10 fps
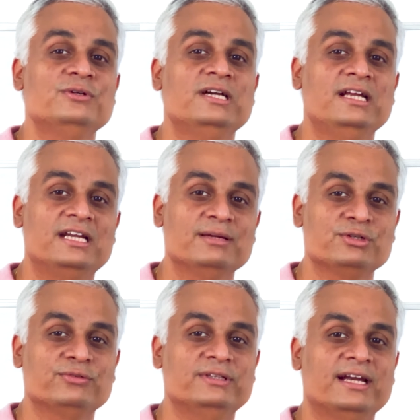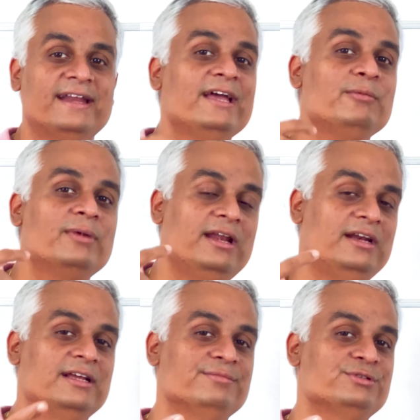in terms of their time and
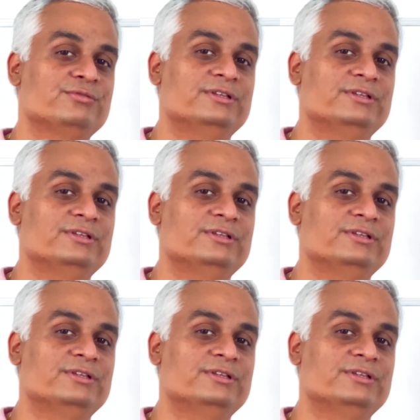in terms of